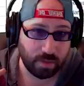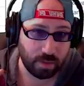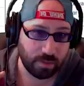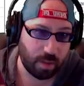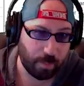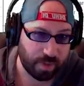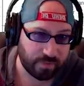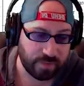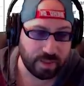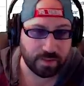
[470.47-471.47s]
you know, buff
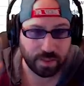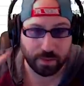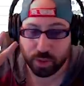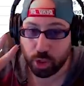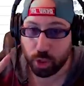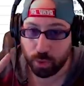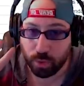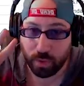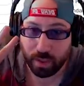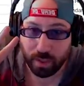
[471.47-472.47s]
cleared, so
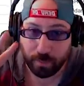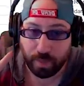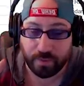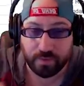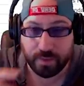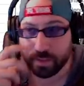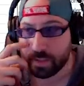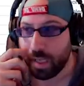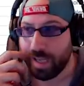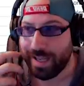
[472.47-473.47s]
two buff
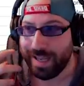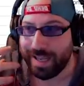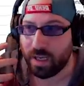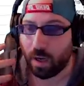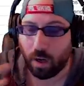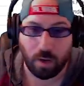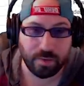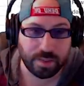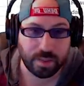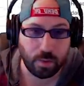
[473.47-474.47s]
clears, it
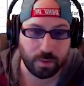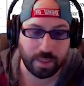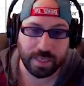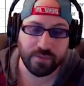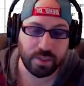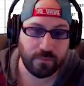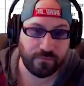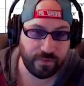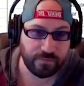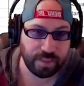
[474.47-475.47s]
also gives you
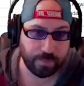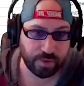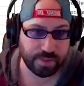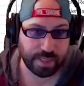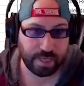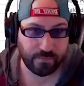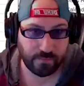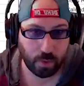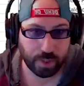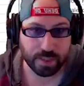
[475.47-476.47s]
50%
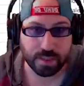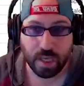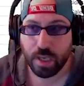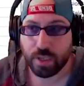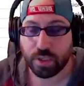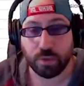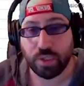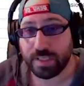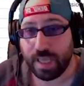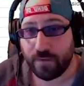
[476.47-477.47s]
focus. So
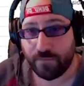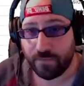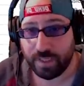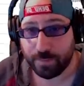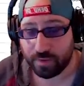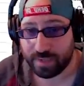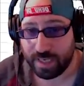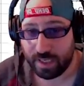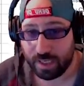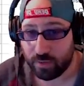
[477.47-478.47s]
just that
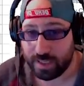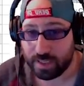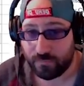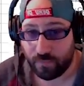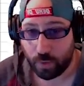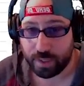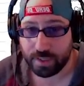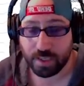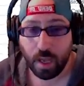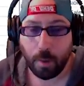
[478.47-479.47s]
50% increased
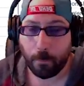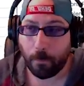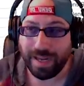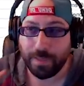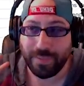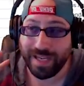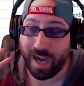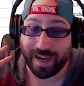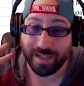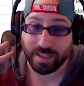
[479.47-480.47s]
focus might be on